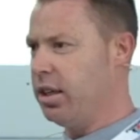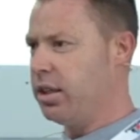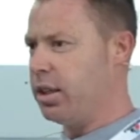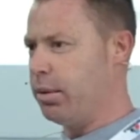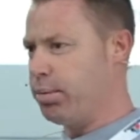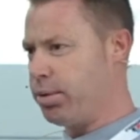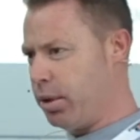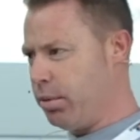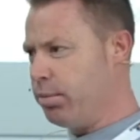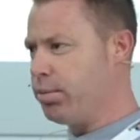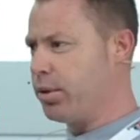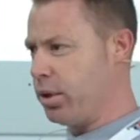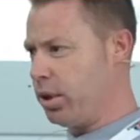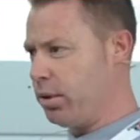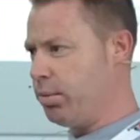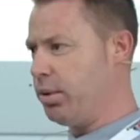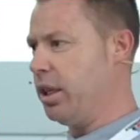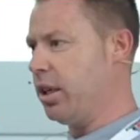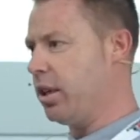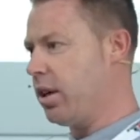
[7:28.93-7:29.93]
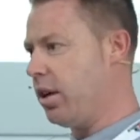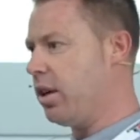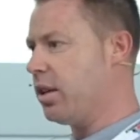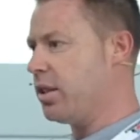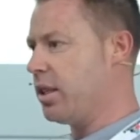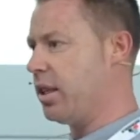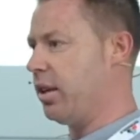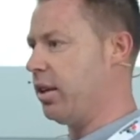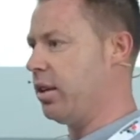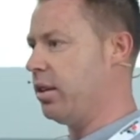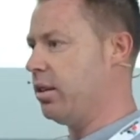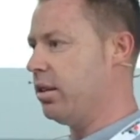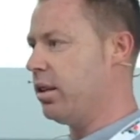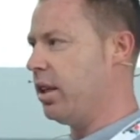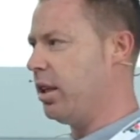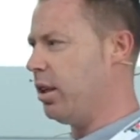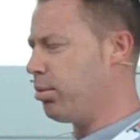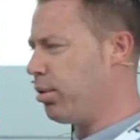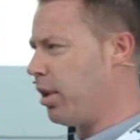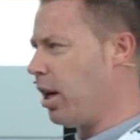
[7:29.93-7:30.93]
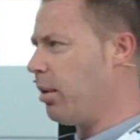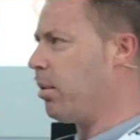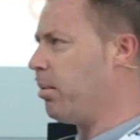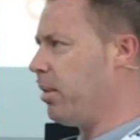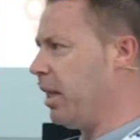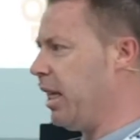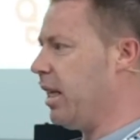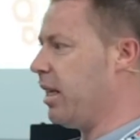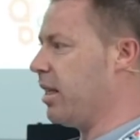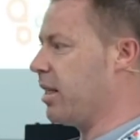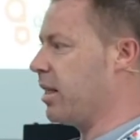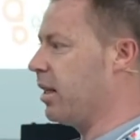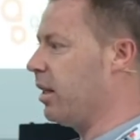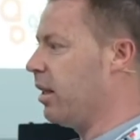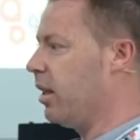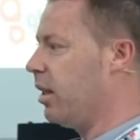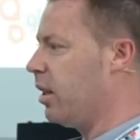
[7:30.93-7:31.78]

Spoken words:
the pump could be the cause here, and it probably is.